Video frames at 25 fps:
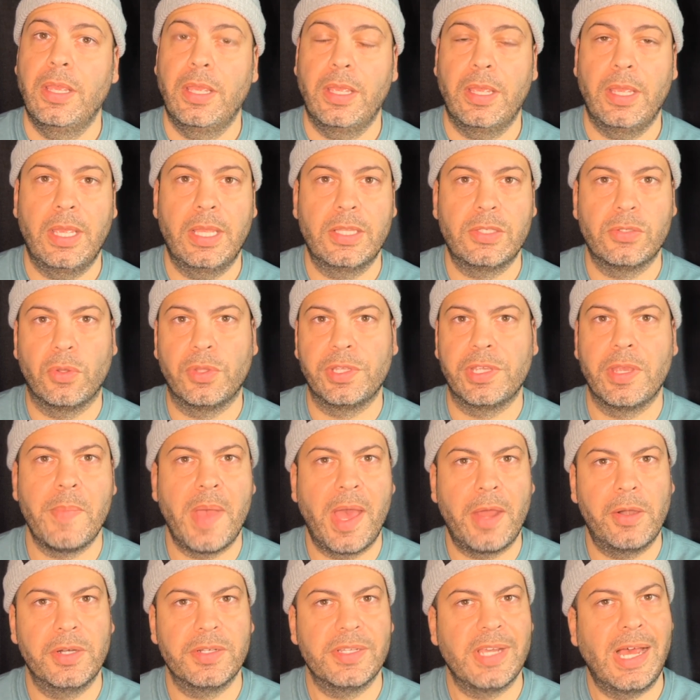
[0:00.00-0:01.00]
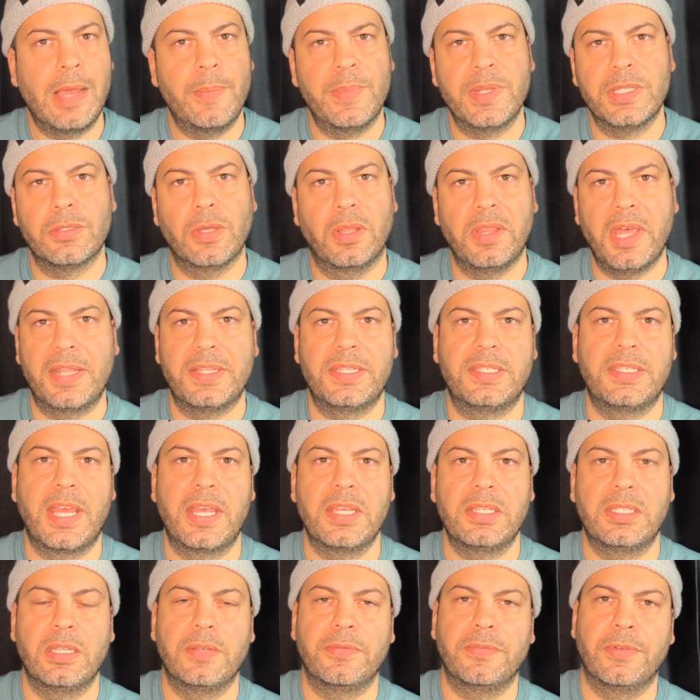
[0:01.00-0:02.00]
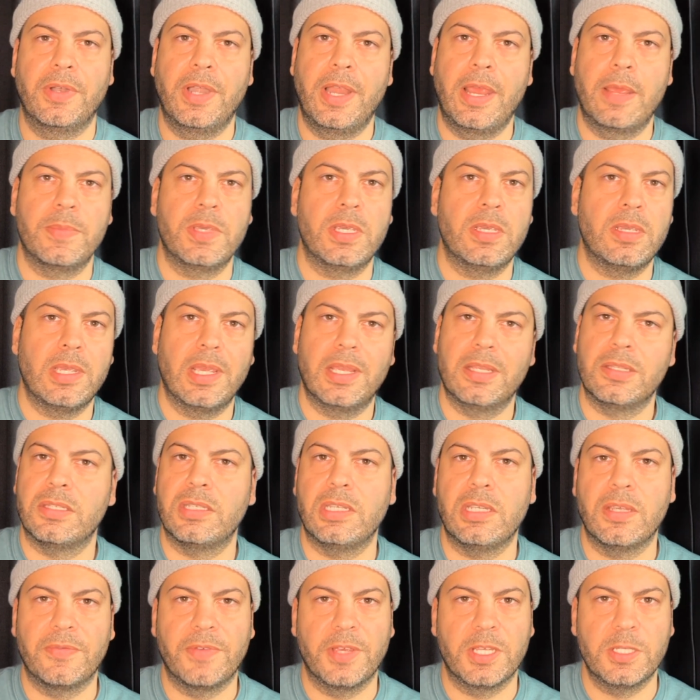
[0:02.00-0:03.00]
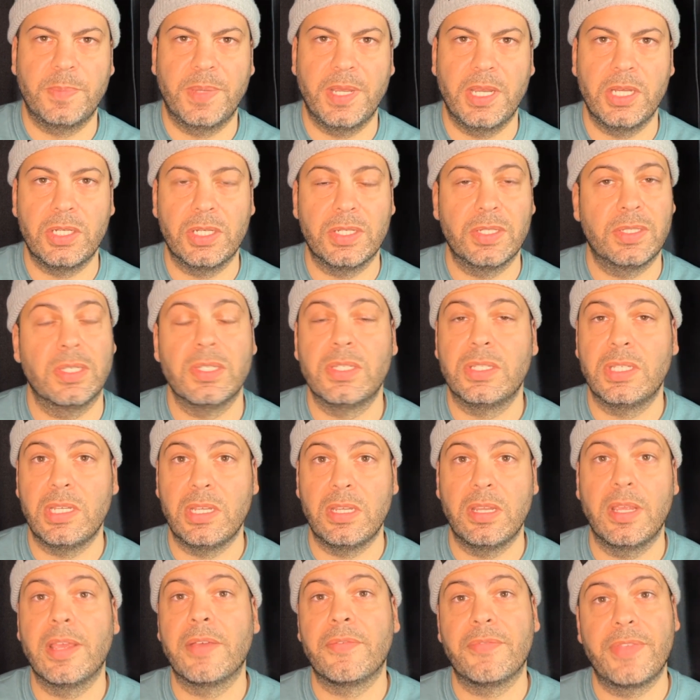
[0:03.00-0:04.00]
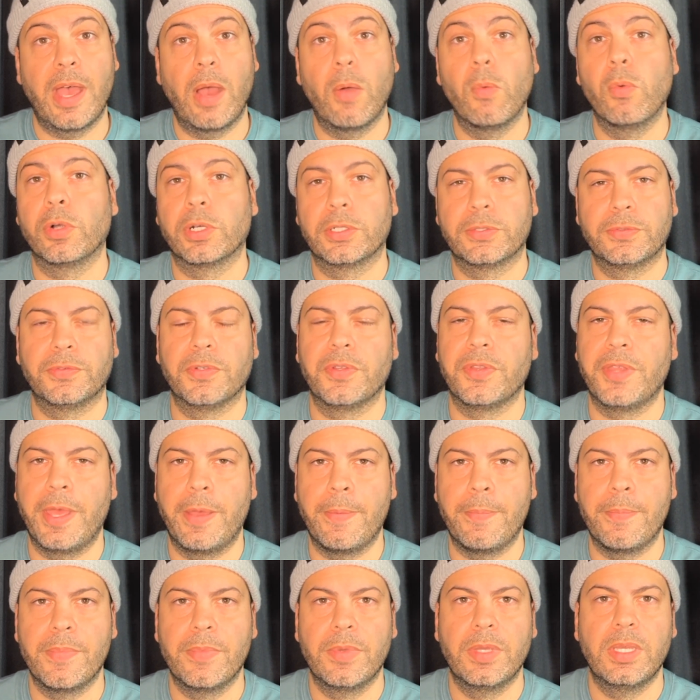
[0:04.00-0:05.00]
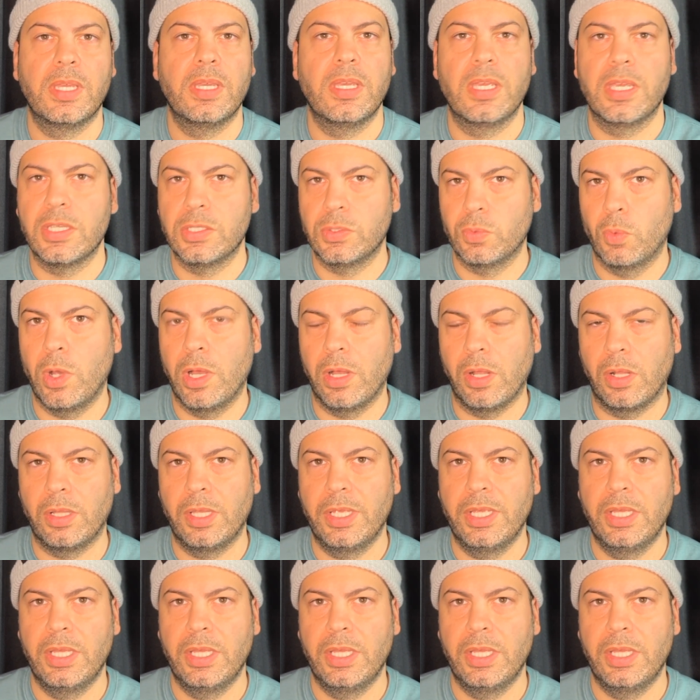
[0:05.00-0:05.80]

it's only a matter of time until that's tested for ME and CFS patients to see if that works for them as well.